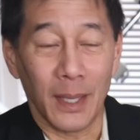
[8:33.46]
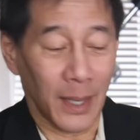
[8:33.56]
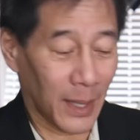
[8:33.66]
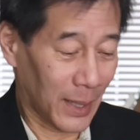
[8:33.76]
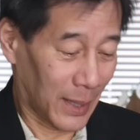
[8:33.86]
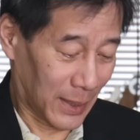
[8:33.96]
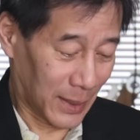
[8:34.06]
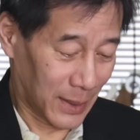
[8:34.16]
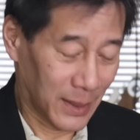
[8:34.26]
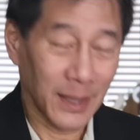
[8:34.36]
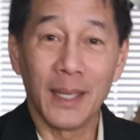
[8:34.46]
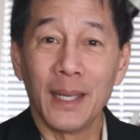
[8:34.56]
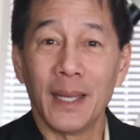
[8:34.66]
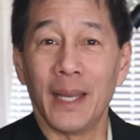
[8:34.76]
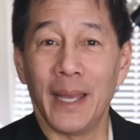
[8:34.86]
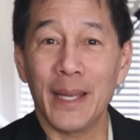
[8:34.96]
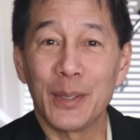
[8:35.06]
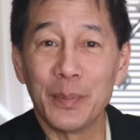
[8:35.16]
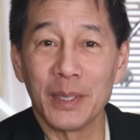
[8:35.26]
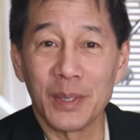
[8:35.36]
Ah,
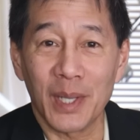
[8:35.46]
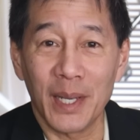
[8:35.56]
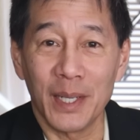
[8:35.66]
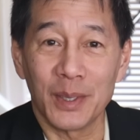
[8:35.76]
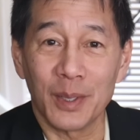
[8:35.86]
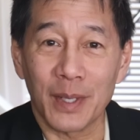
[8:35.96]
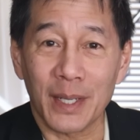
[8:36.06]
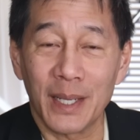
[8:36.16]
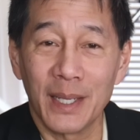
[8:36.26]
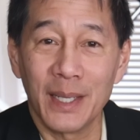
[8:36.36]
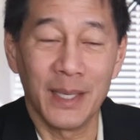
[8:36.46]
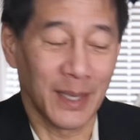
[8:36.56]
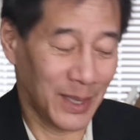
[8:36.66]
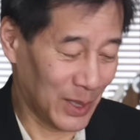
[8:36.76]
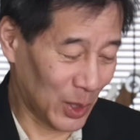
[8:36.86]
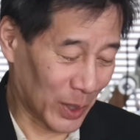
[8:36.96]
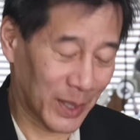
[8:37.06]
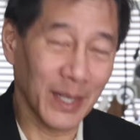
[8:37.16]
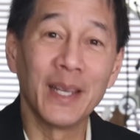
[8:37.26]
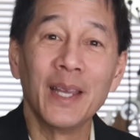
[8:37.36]
Edmund Scientific.
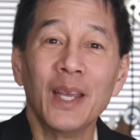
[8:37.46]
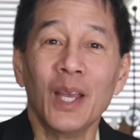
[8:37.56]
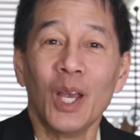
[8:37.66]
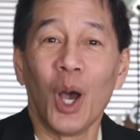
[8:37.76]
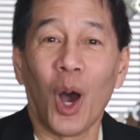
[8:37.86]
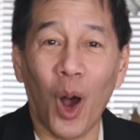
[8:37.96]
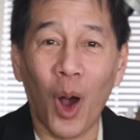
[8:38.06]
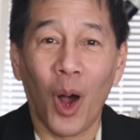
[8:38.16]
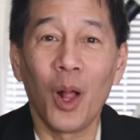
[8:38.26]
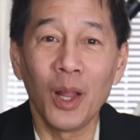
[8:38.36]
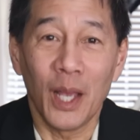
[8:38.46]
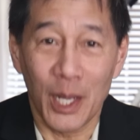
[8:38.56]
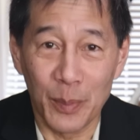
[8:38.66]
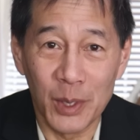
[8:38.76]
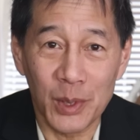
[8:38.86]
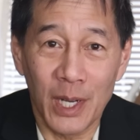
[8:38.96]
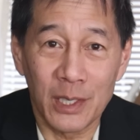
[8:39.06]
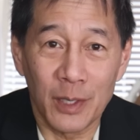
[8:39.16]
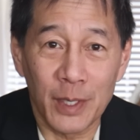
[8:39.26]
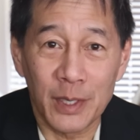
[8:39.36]
Look, all Edmund
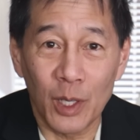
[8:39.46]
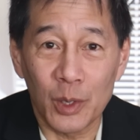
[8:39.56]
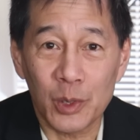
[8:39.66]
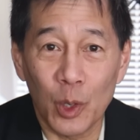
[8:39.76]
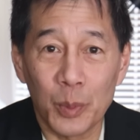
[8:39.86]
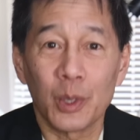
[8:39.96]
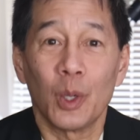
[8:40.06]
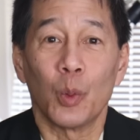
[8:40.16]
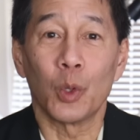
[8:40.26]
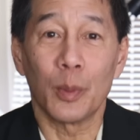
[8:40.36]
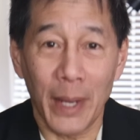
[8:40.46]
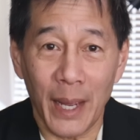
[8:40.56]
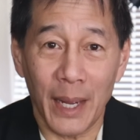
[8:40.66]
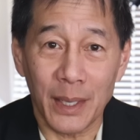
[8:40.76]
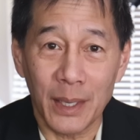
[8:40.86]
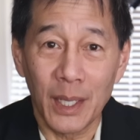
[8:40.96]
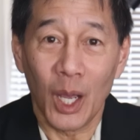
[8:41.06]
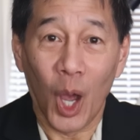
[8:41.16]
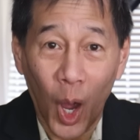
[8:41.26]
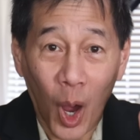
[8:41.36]
Scientific telescopes were bad.
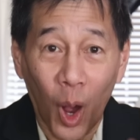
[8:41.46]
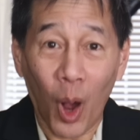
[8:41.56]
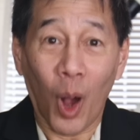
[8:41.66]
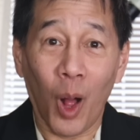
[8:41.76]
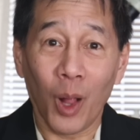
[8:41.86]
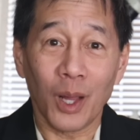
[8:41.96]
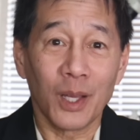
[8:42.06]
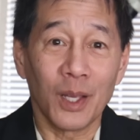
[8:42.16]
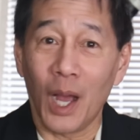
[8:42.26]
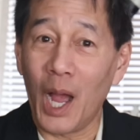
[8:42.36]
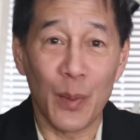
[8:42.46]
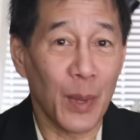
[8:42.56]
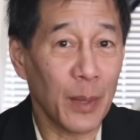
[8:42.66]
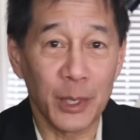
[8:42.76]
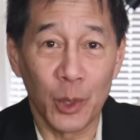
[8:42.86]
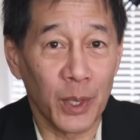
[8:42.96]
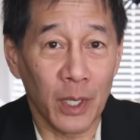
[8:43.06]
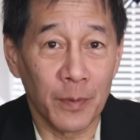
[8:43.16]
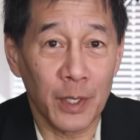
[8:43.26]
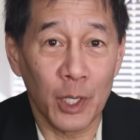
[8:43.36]
All. I may be
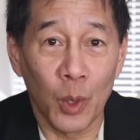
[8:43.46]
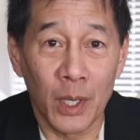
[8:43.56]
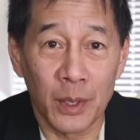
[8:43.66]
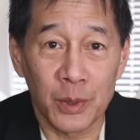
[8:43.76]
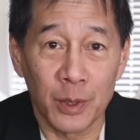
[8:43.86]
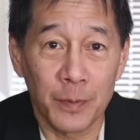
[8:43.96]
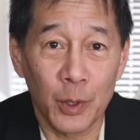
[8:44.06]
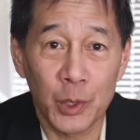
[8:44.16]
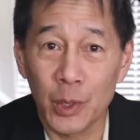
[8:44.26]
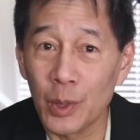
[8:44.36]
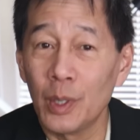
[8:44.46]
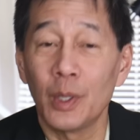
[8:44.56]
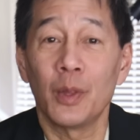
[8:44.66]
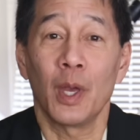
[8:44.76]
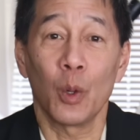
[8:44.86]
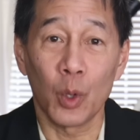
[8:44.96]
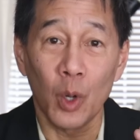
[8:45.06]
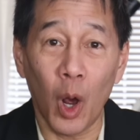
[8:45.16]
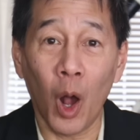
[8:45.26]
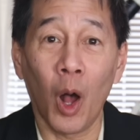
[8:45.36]
doing a video on this in the future. They
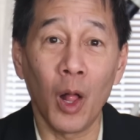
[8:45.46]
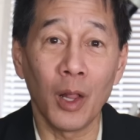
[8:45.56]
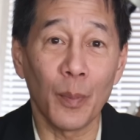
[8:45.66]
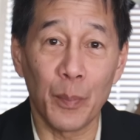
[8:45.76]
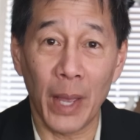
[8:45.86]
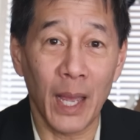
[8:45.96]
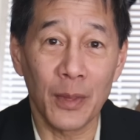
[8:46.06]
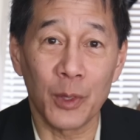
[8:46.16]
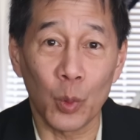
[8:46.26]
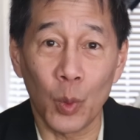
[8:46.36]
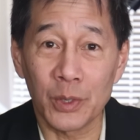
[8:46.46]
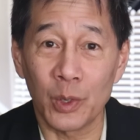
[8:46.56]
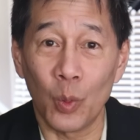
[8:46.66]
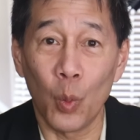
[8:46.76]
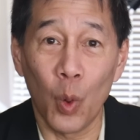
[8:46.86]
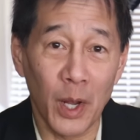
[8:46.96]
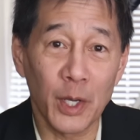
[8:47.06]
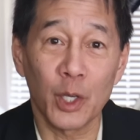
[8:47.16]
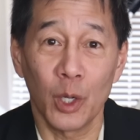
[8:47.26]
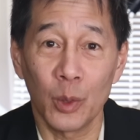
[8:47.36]
were all bad. There wasn't
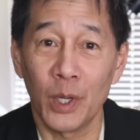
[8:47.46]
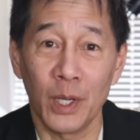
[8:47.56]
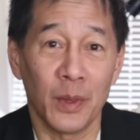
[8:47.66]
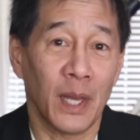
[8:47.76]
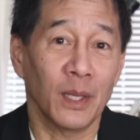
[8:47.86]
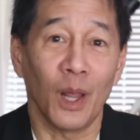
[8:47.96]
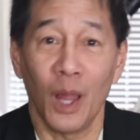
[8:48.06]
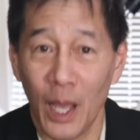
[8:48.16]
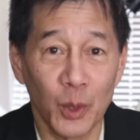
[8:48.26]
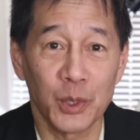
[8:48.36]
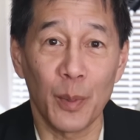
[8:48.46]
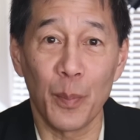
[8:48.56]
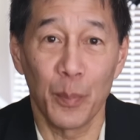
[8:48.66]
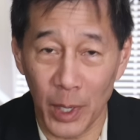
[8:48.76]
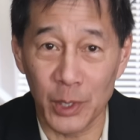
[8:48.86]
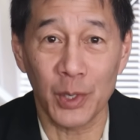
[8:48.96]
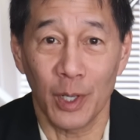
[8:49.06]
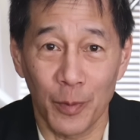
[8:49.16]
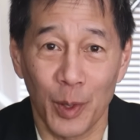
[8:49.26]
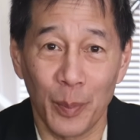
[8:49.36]
one good one in that lousy bunch
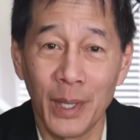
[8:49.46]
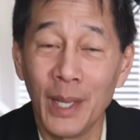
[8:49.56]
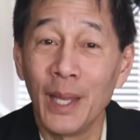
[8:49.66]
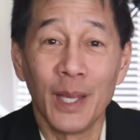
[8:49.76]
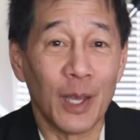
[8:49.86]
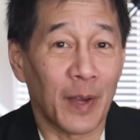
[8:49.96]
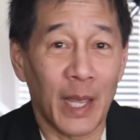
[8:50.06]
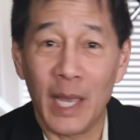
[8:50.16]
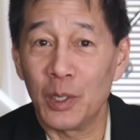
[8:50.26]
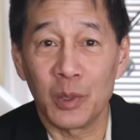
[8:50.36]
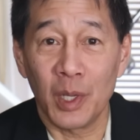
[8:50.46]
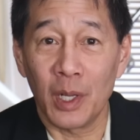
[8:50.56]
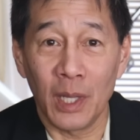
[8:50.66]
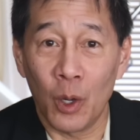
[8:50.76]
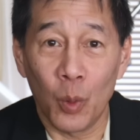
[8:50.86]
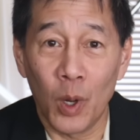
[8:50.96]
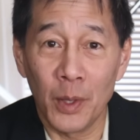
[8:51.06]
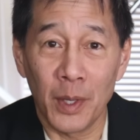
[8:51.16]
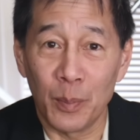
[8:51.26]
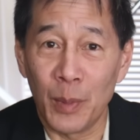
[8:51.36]
of them. If I had to single out
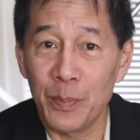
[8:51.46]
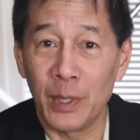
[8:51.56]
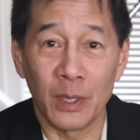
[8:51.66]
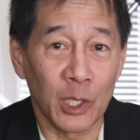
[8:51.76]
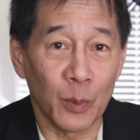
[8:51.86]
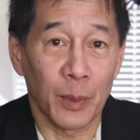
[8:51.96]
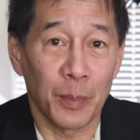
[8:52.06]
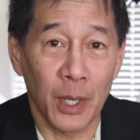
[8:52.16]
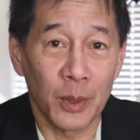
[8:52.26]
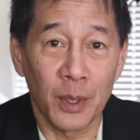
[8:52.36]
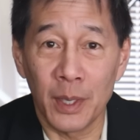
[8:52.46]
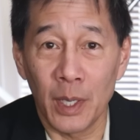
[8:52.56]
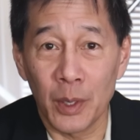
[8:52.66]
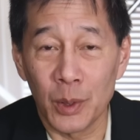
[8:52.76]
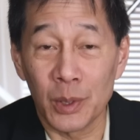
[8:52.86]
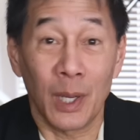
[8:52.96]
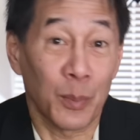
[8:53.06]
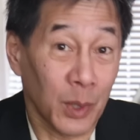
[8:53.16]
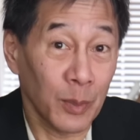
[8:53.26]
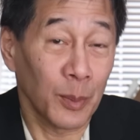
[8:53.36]
one that might be a little bit better than the others,
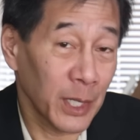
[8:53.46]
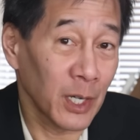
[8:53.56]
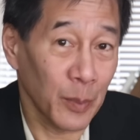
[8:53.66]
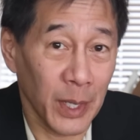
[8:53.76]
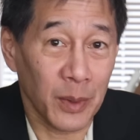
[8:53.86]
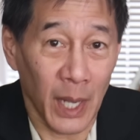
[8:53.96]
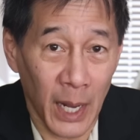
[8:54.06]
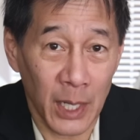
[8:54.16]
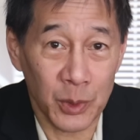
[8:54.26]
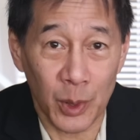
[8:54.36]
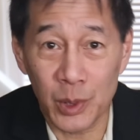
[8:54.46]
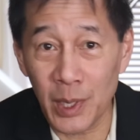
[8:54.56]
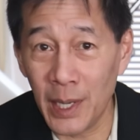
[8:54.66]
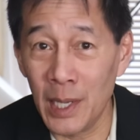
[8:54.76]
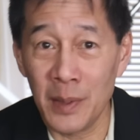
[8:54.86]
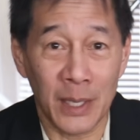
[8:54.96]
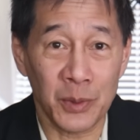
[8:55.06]
I'm probably going to pick the AstroScan.